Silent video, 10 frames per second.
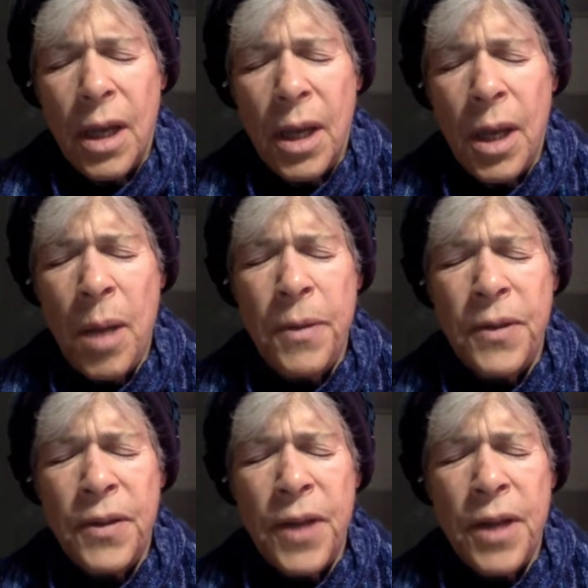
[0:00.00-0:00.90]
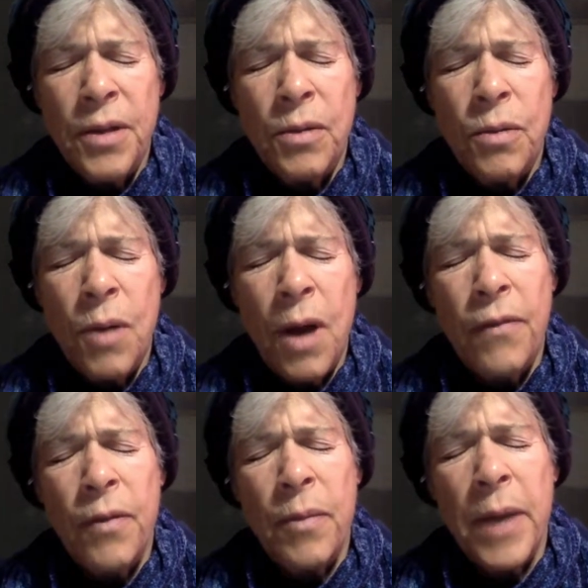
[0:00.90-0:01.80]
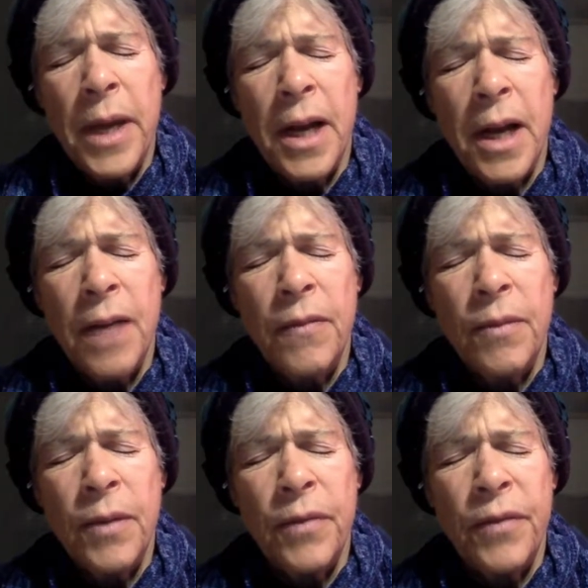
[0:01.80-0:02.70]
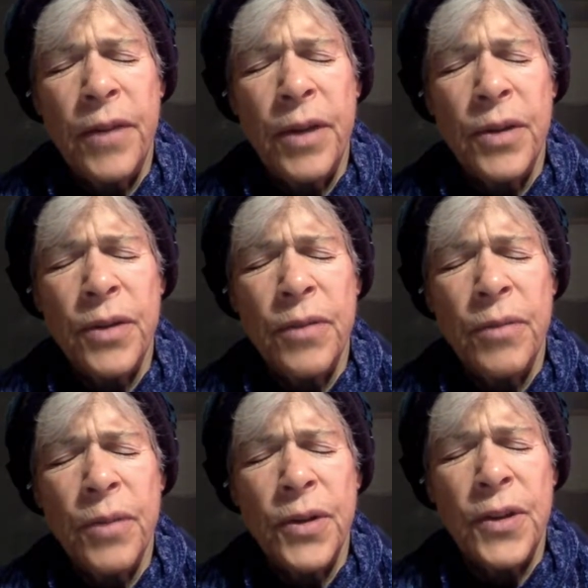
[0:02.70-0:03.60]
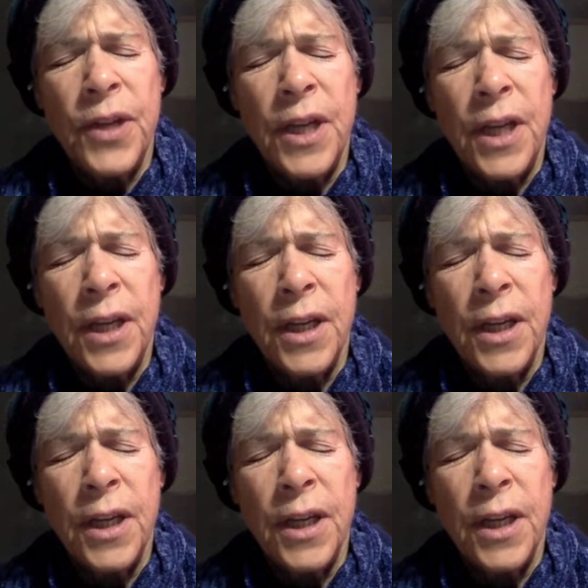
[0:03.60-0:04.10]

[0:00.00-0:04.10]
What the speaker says: Help us then to quaff, O my God, from the fingers of mercy